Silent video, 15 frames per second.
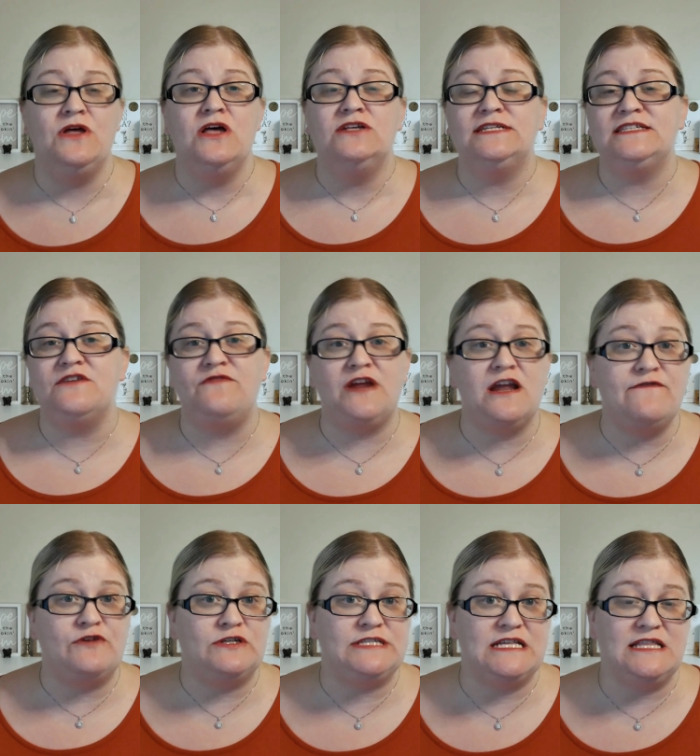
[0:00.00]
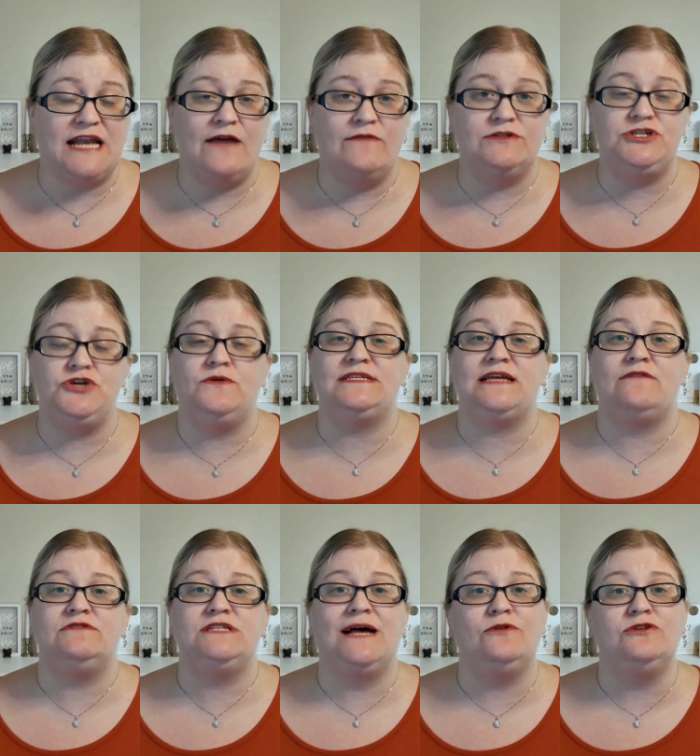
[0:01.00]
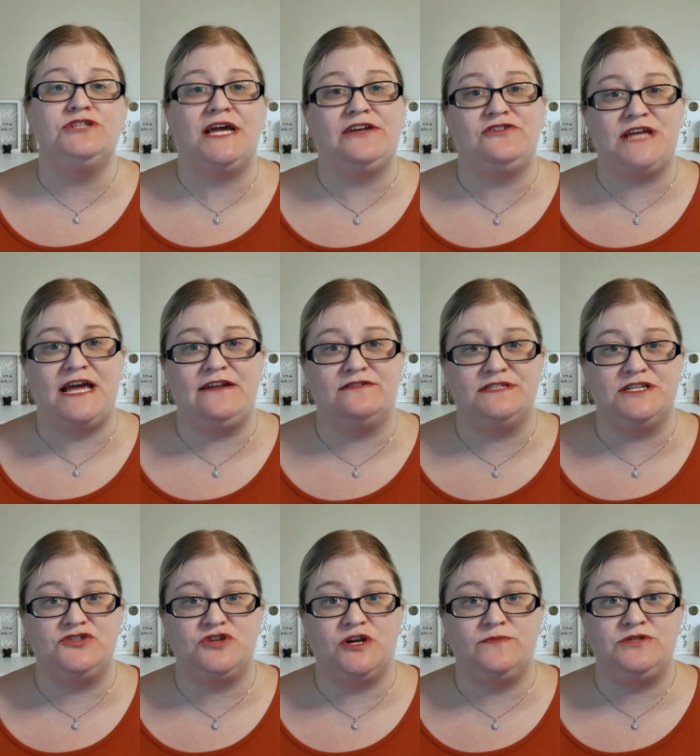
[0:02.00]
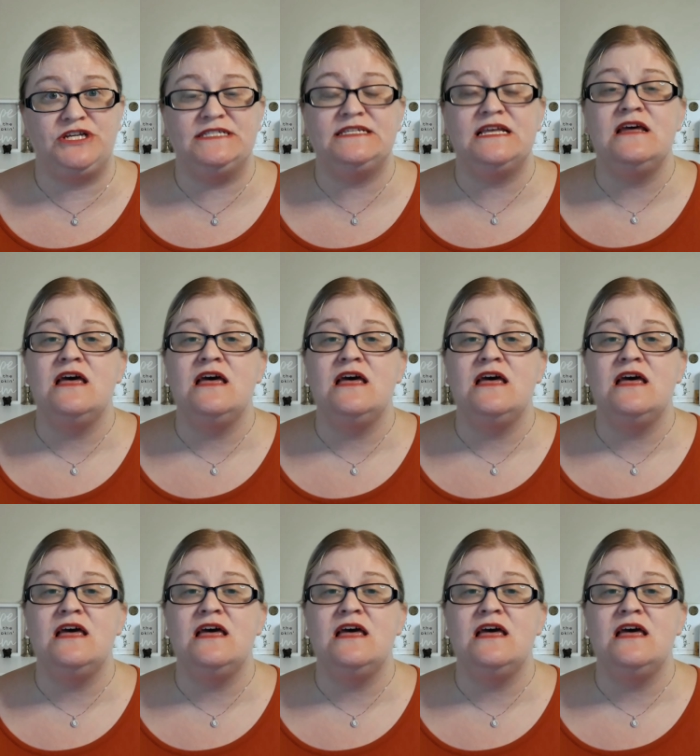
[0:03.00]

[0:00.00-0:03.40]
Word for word: So that's the very first thing that I would do, is I would double check your titles and descriptions.